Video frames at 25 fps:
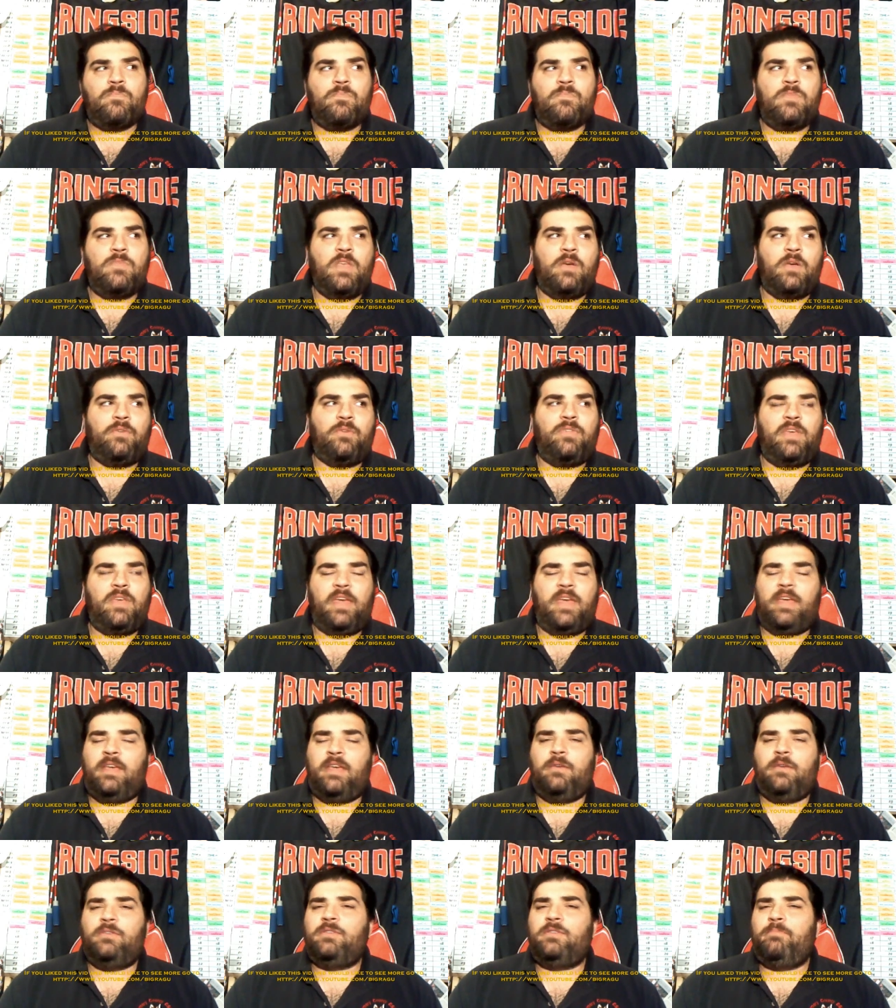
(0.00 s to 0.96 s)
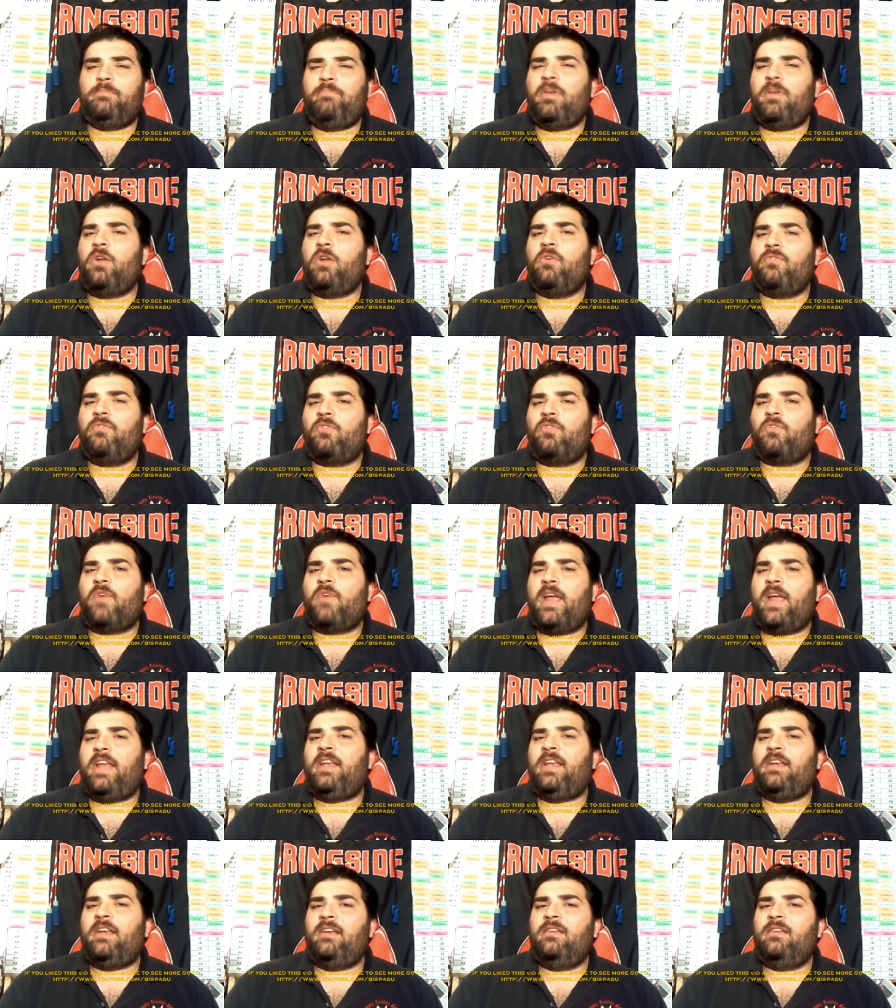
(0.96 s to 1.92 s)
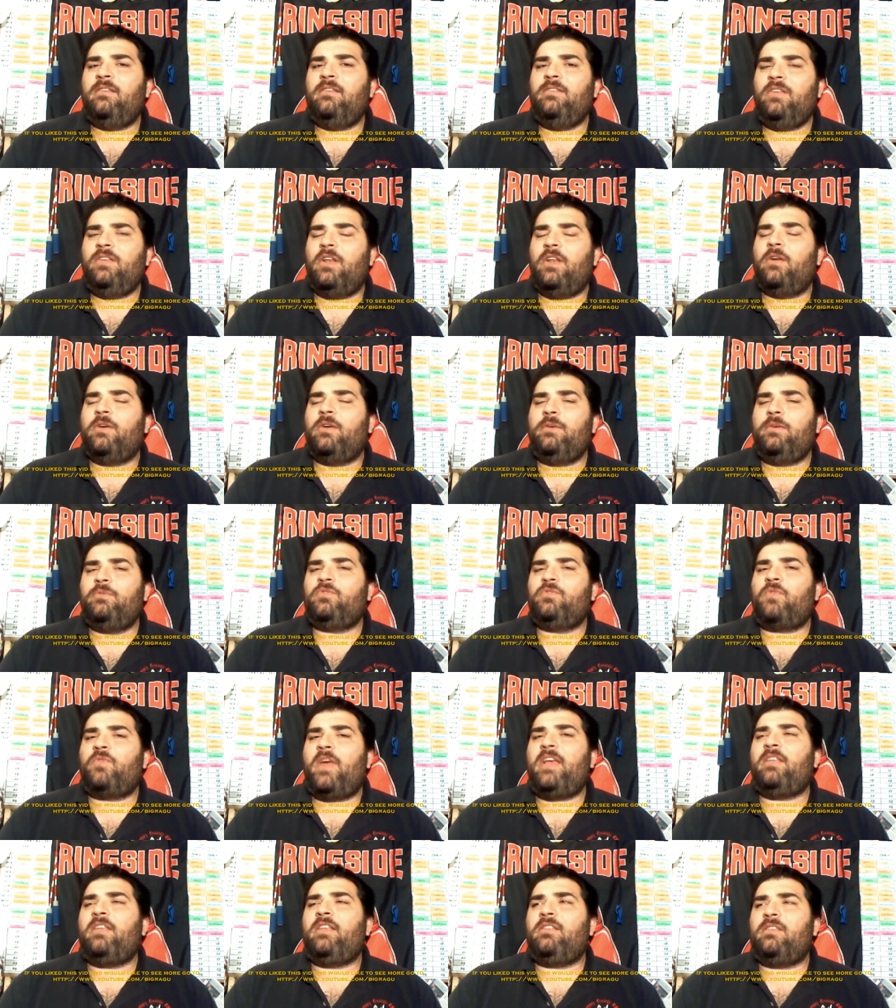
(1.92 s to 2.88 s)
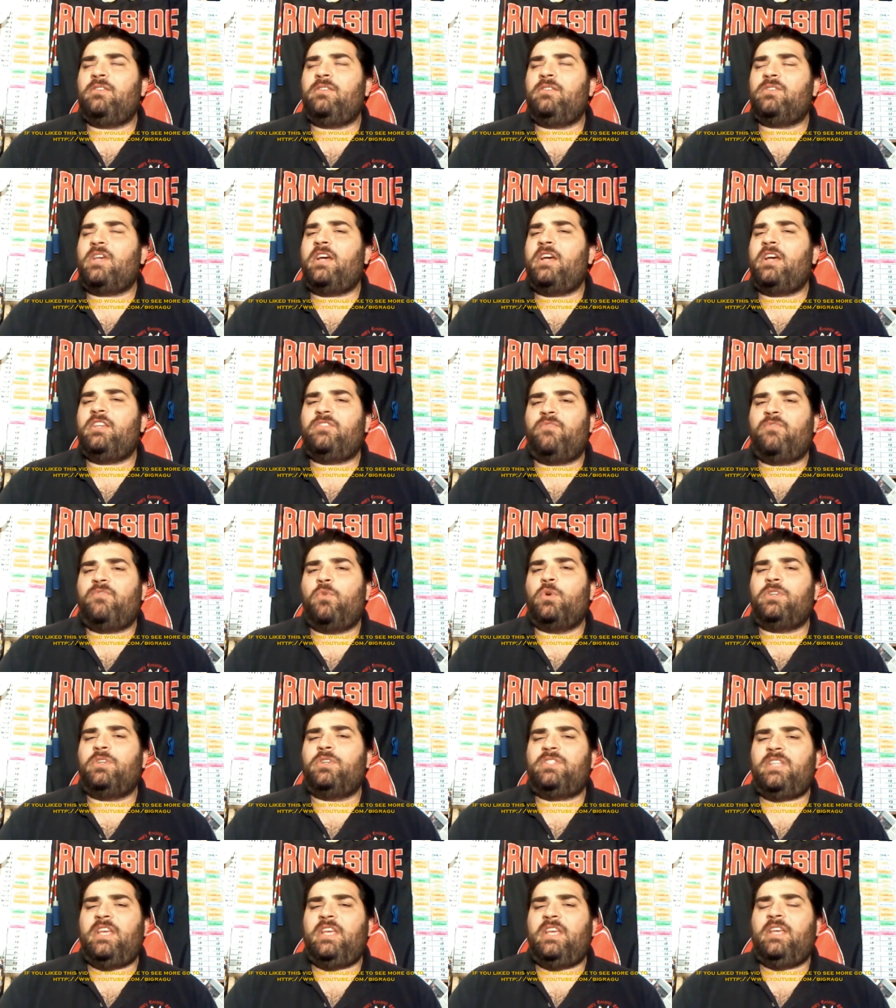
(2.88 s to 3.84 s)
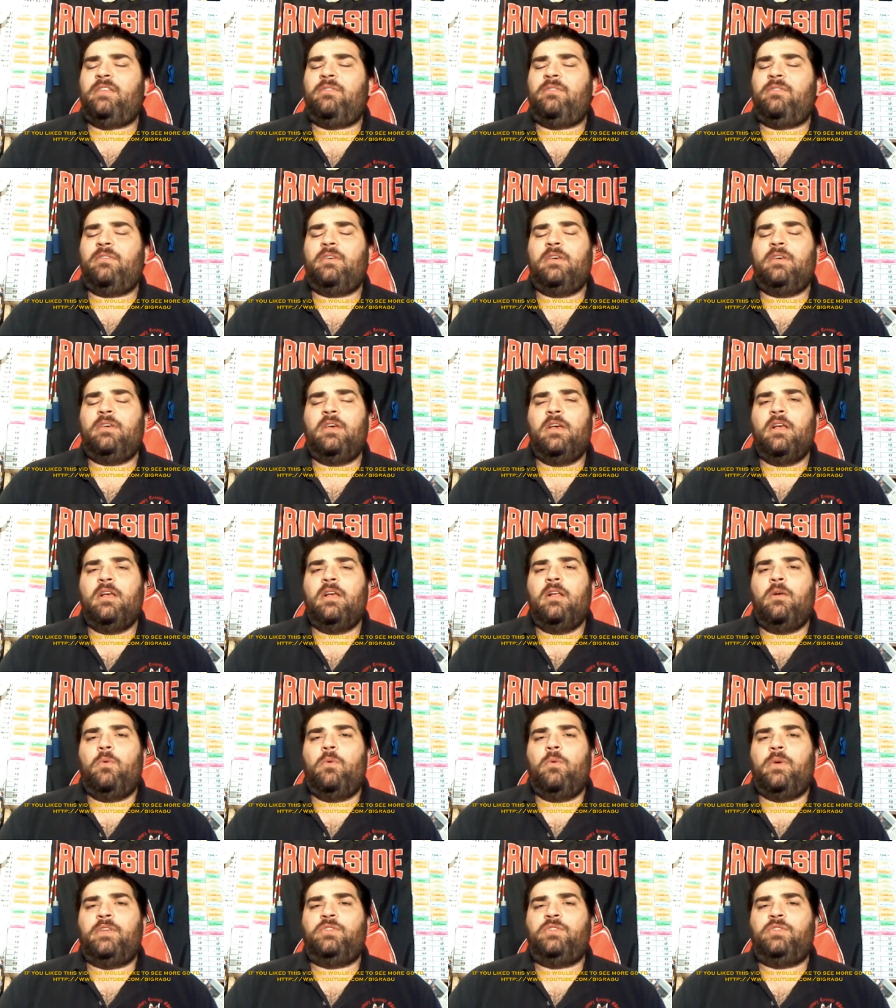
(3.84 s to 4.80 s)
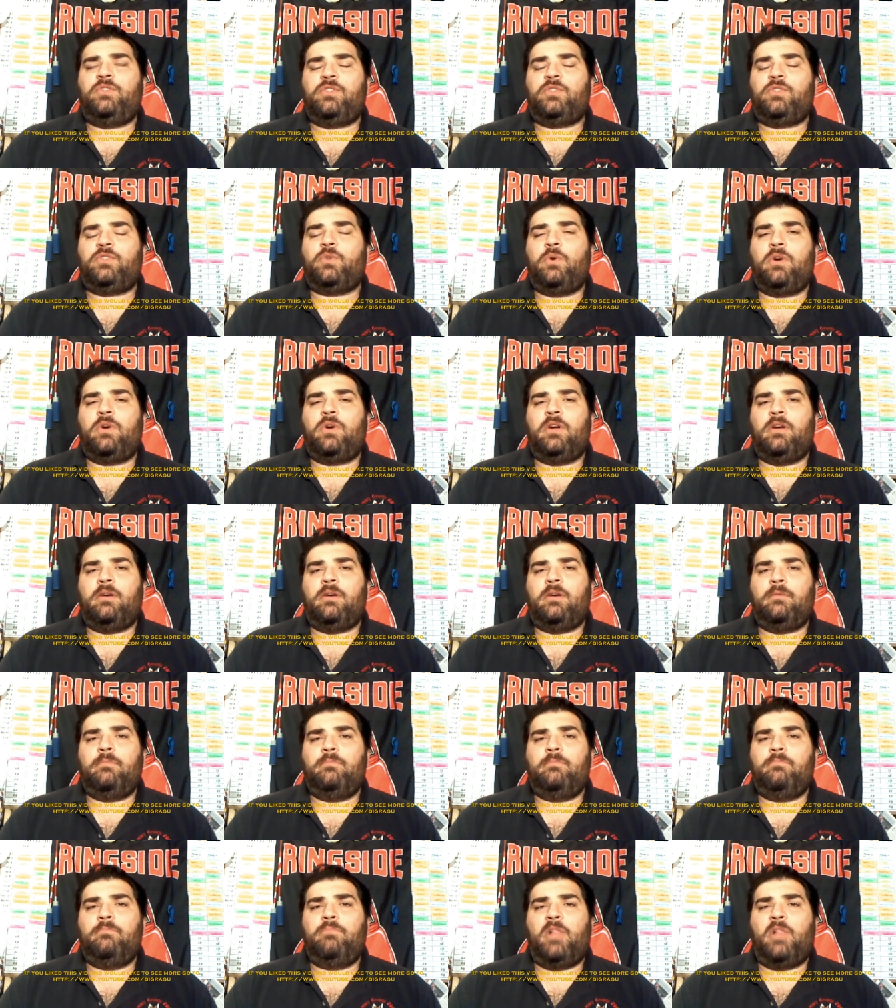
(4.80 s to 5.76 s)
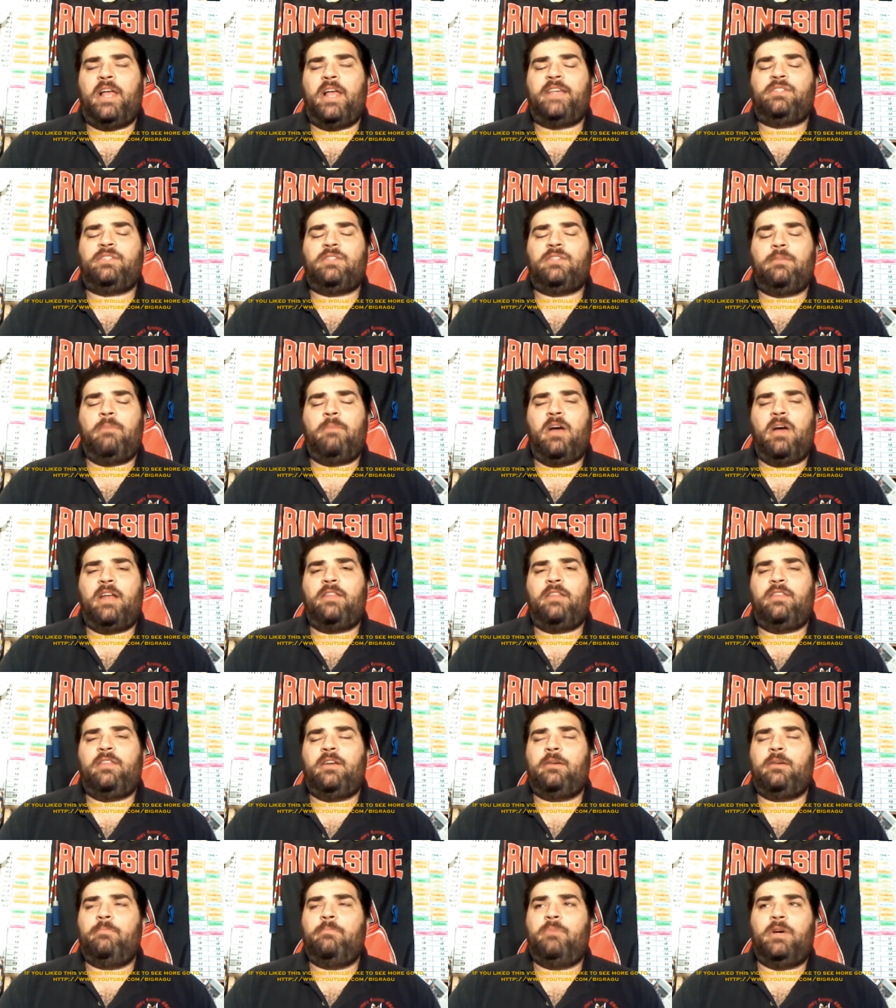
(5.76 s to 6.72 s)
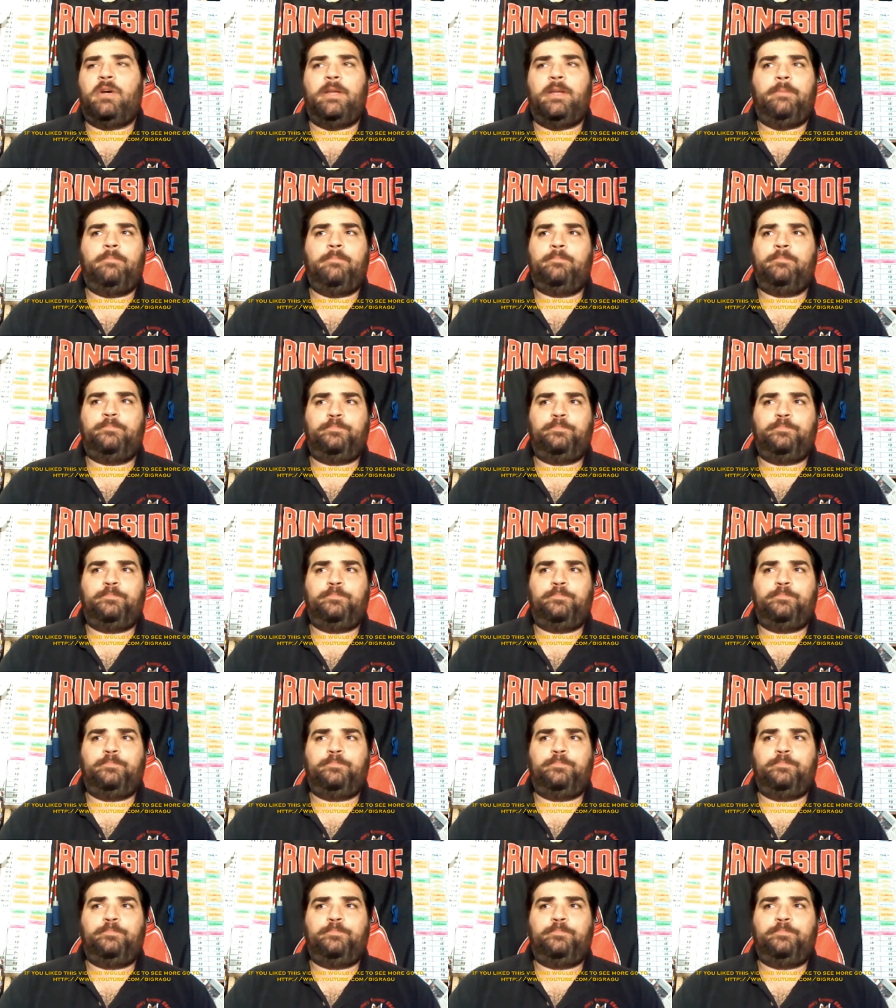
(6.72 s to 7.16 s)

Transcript: you know, thing. He's a bit overrated. You know, he was ranked as high as fourteenth when Chisora blasted him out of there, but